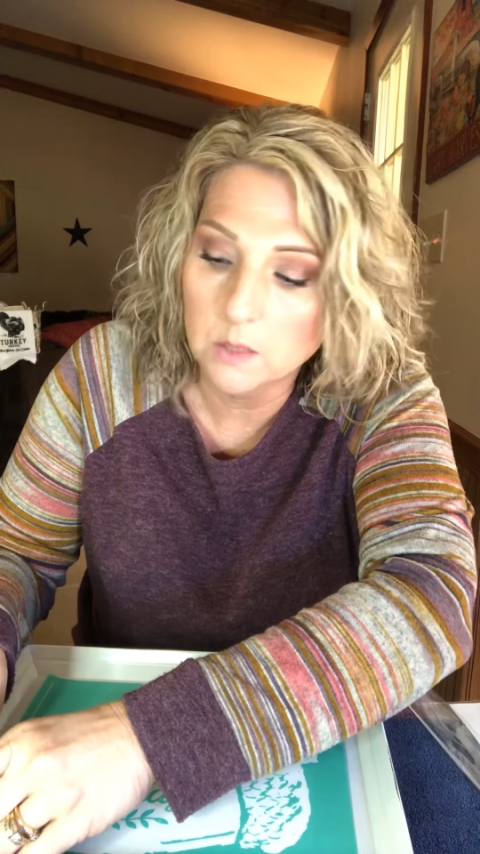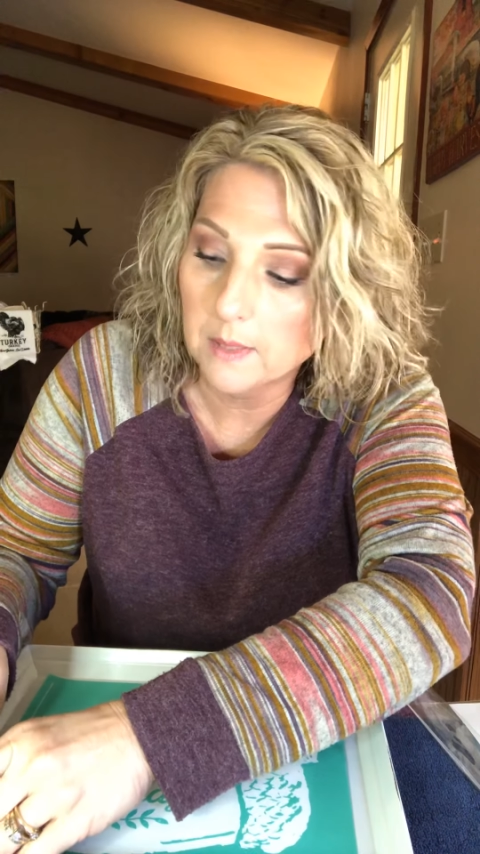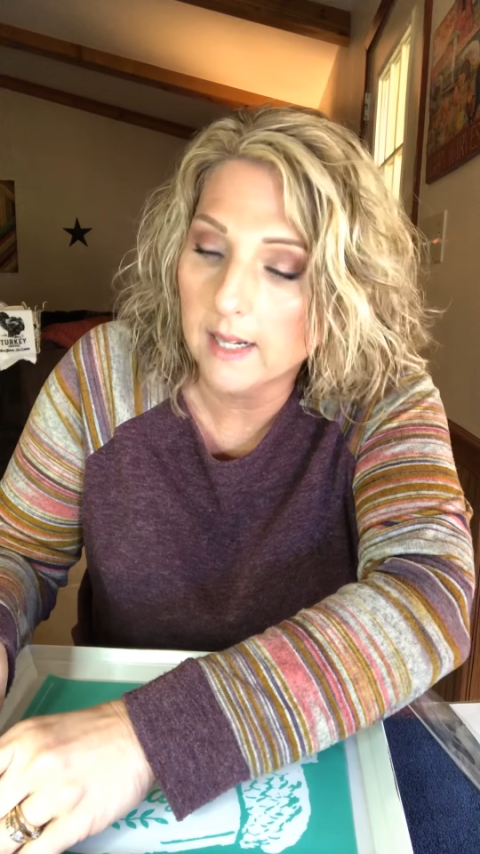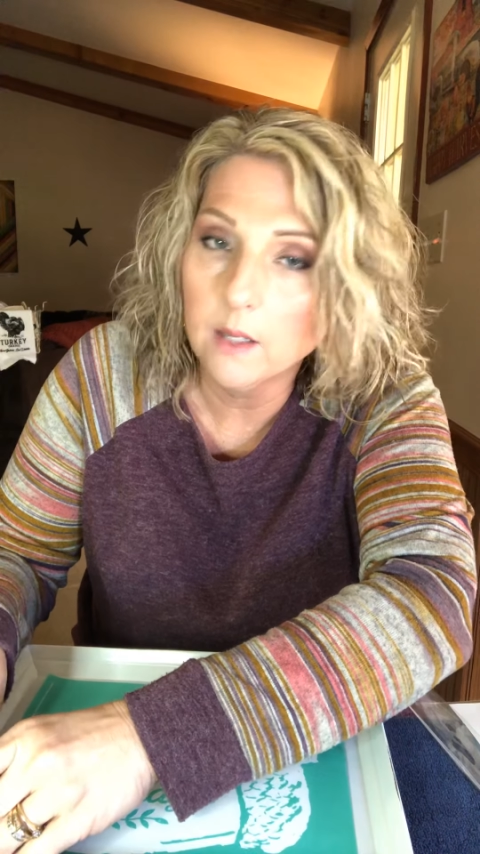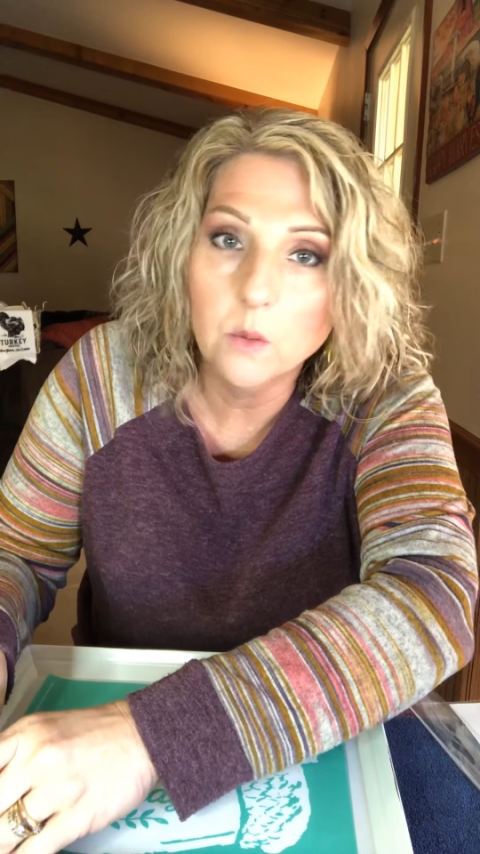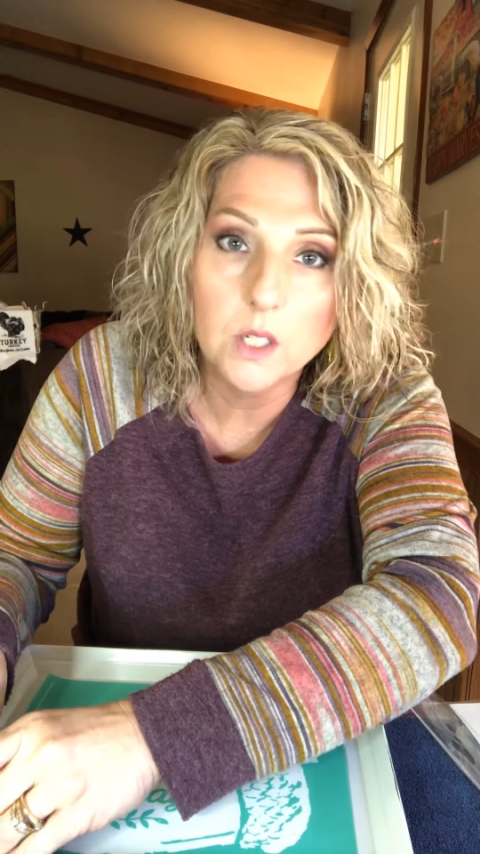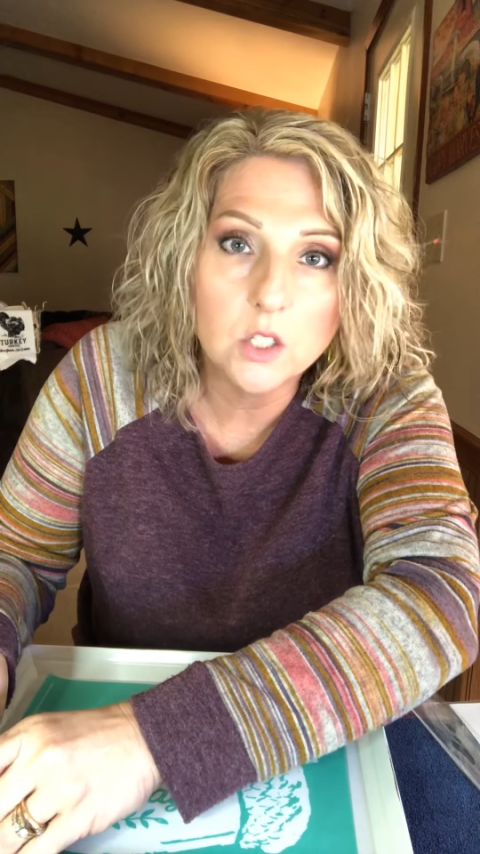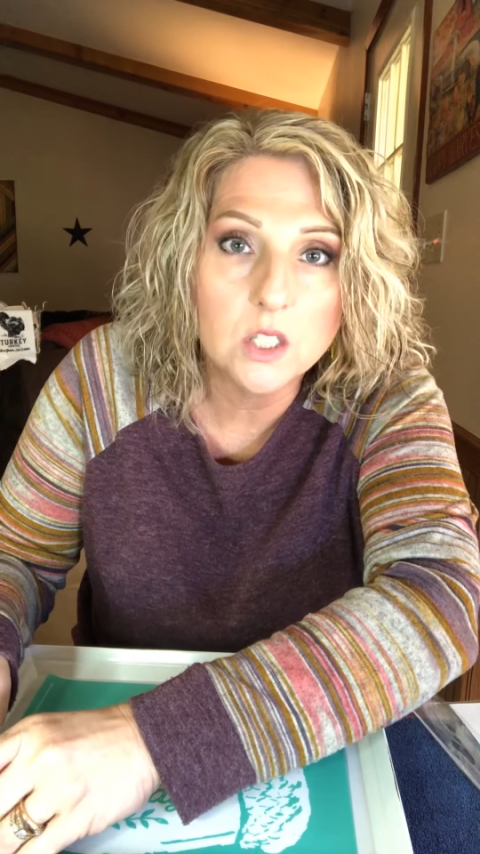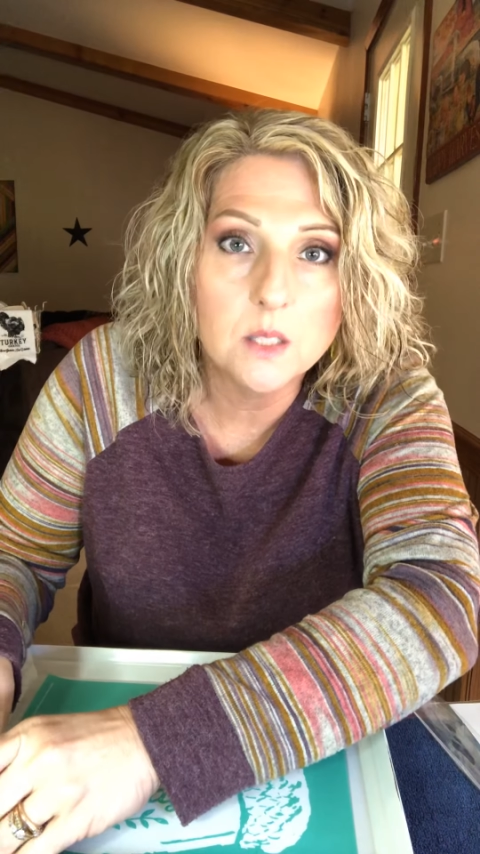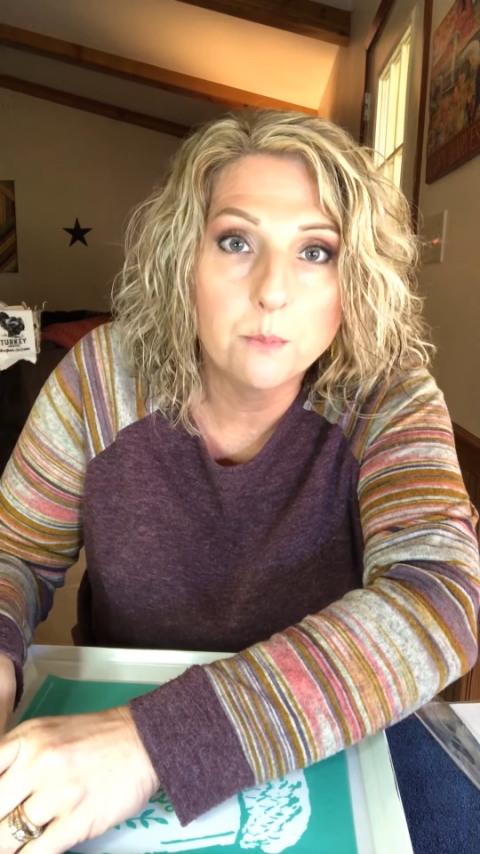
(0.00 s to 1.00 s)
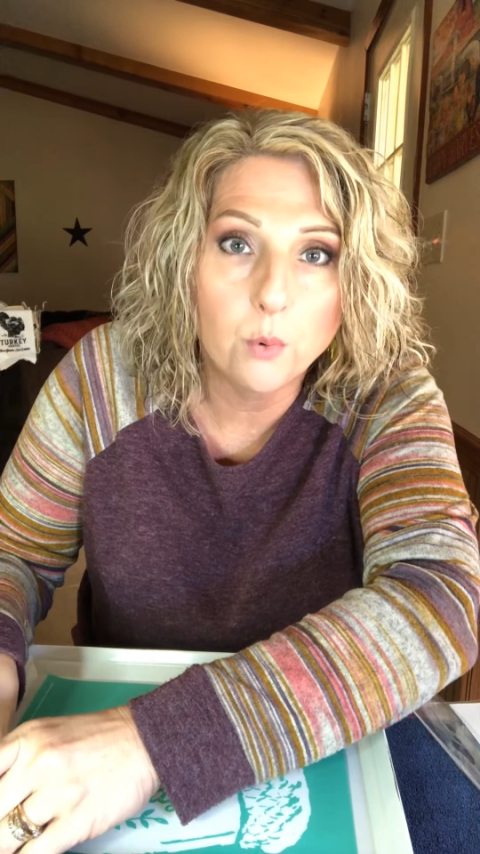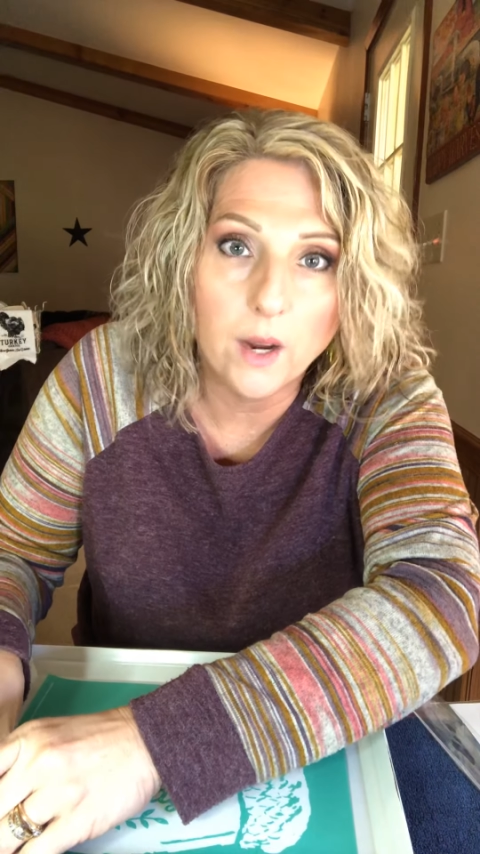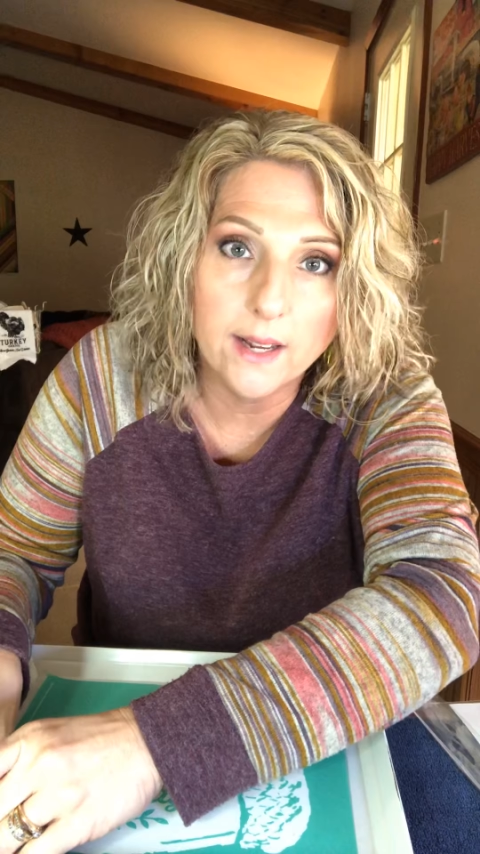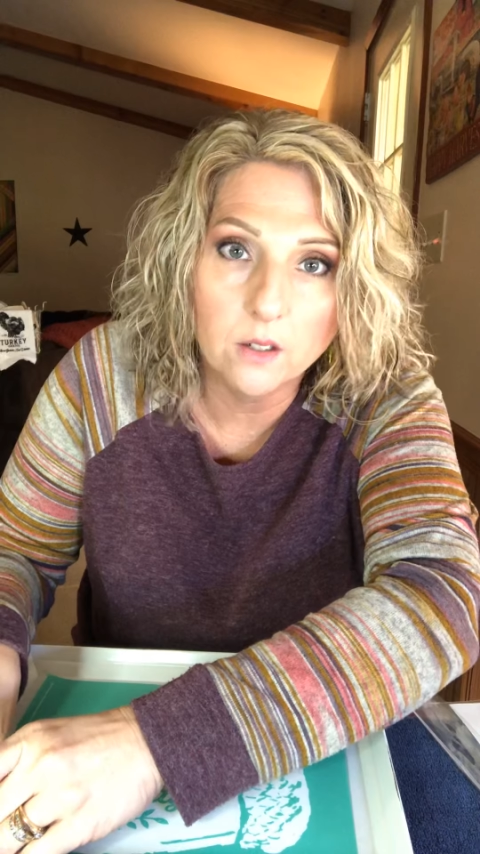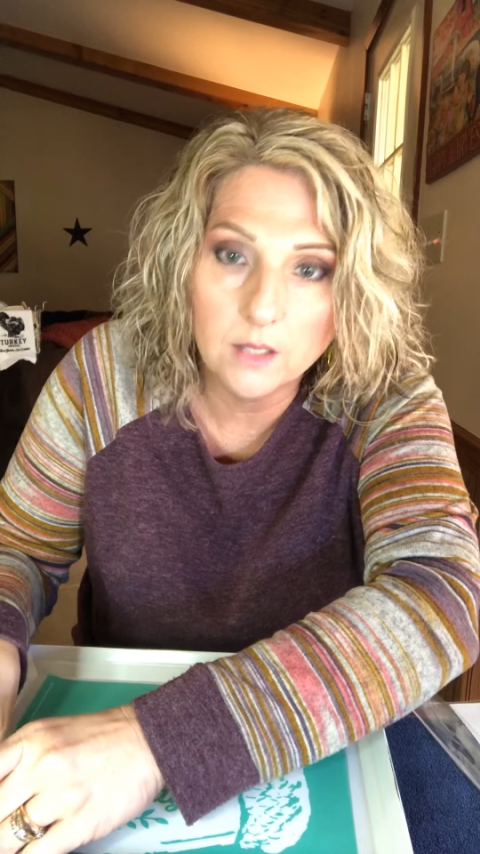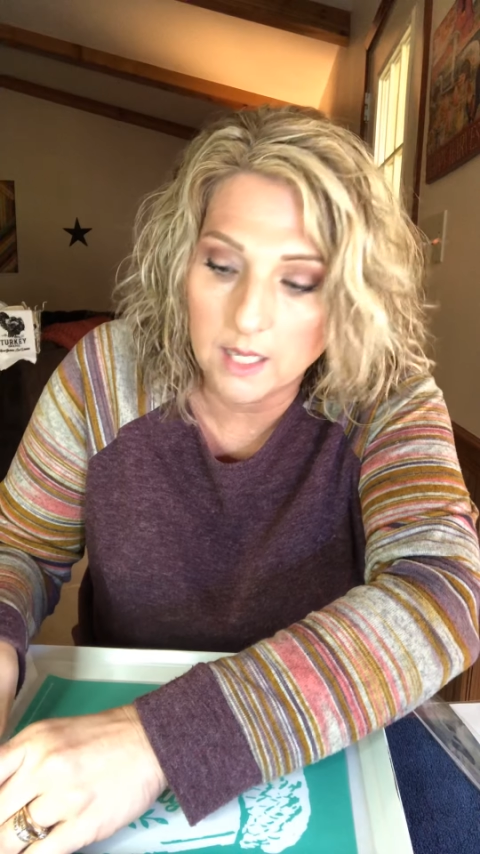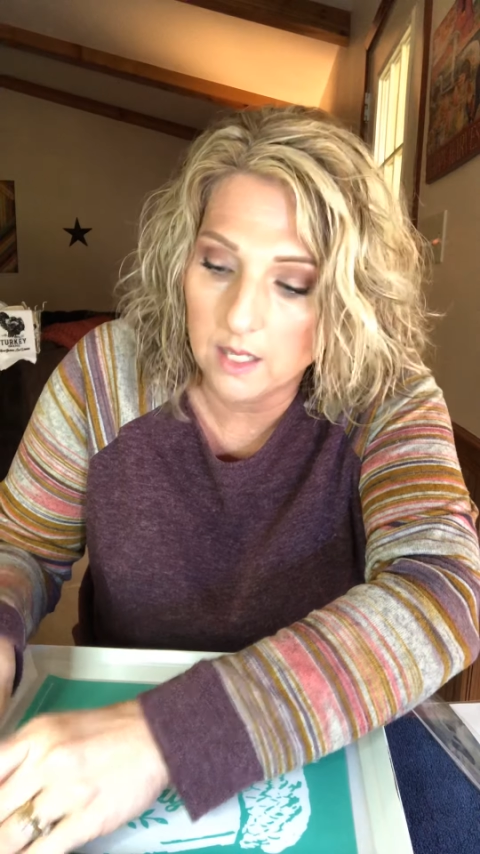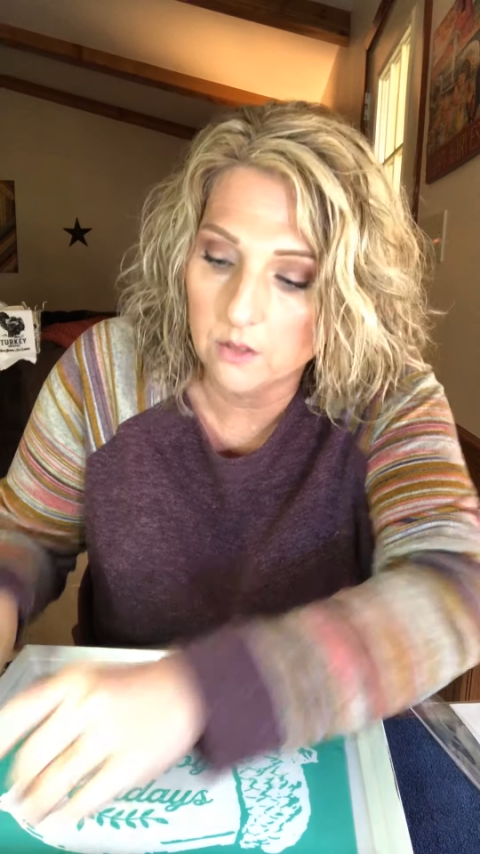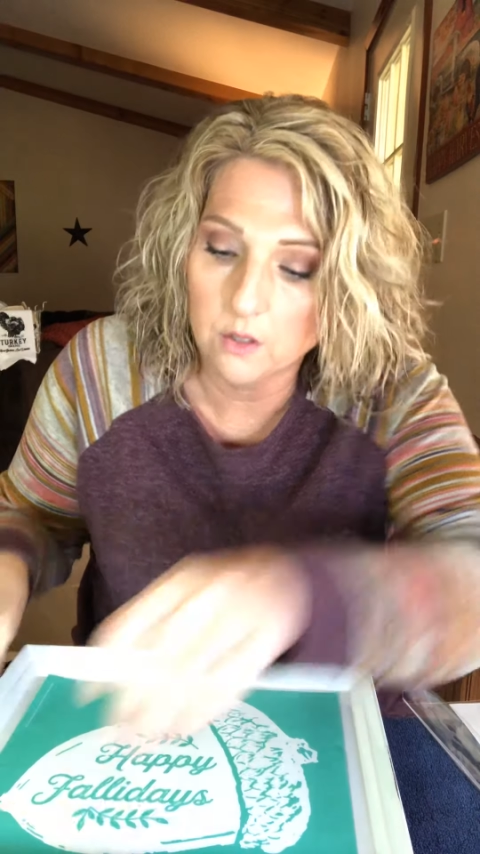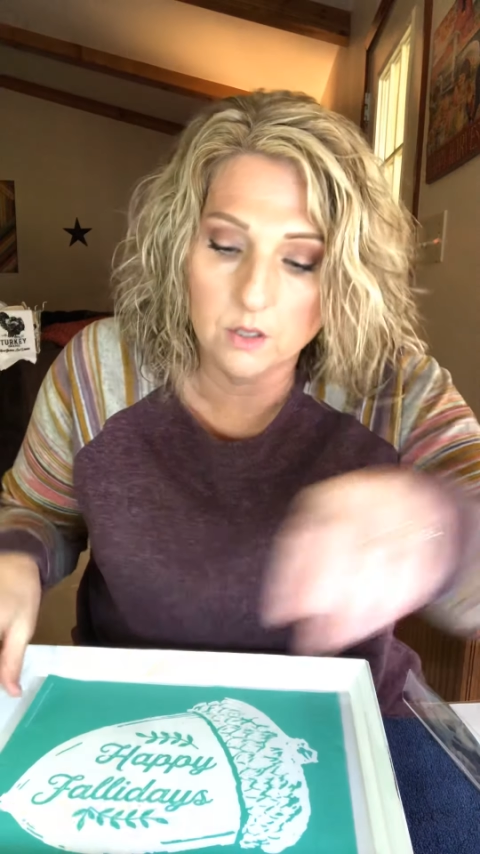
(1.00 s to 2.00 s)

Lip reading: but I didn't want it just brown either.